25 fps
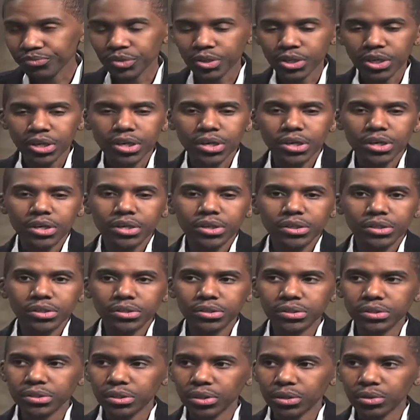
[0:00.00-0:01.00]
Oh.
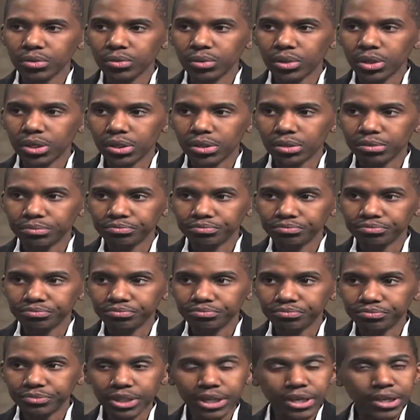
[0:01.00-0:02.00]
So
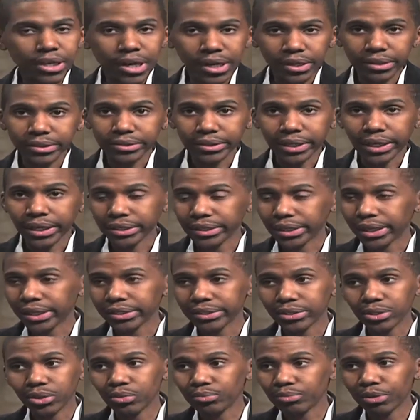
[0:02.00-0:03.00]
um, yeah, yeah. I, I, I,
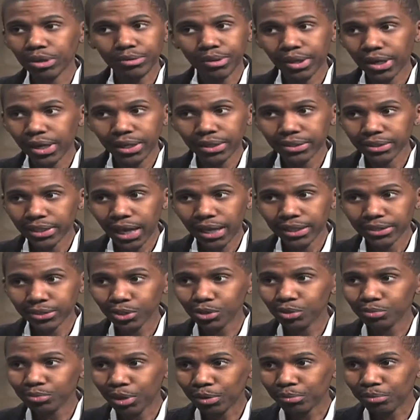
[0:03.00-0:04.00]
told my I, I
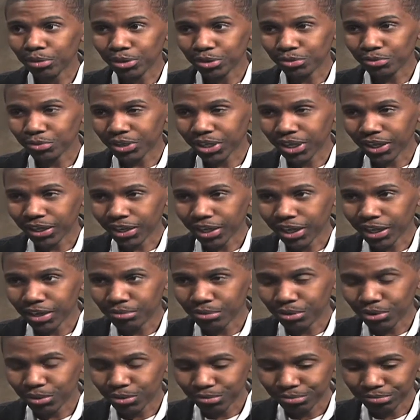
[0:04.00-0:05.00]
told my mother when I
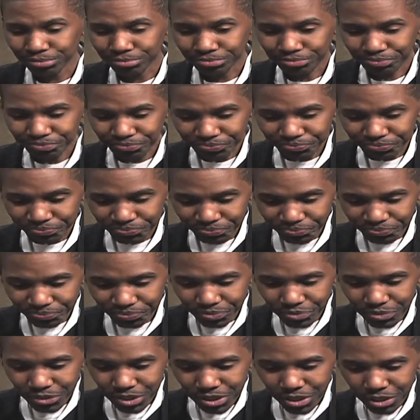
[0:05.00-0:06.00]
came home
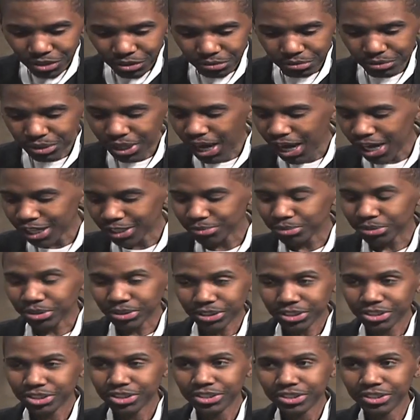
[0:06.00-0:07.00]
from the
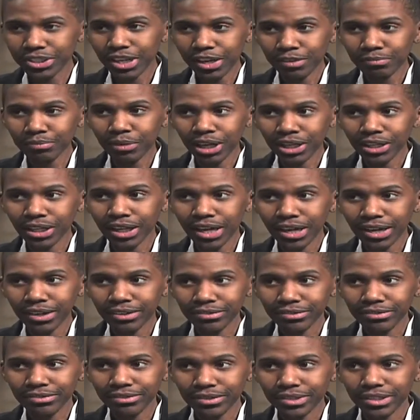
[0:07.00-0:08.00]
hospital that she saved my
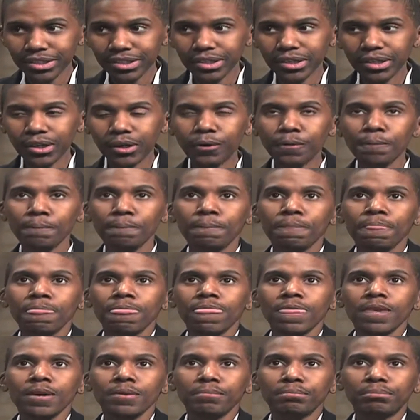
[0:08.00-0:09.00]
life, you know.
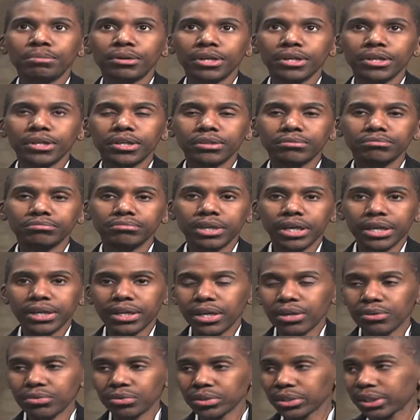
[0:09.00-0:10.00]
Yeah. But um and
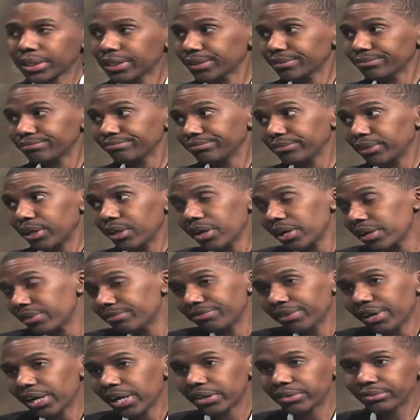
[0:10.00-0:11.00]
they were like, All right,
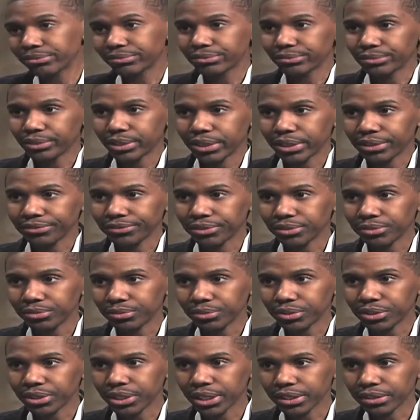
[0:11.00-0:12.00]
fine, whatever.
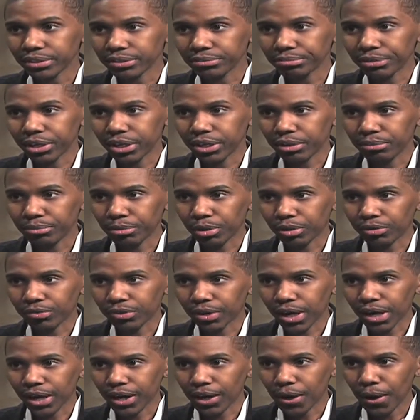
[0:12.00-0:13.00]
We'll take the
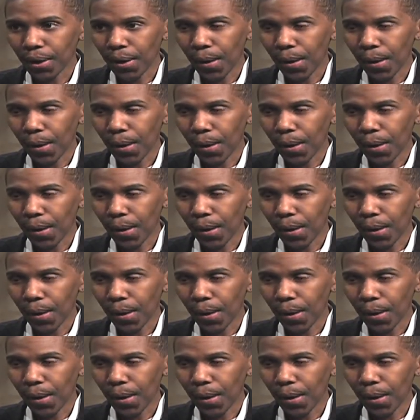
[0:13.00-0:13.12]
NMRI. Isn't that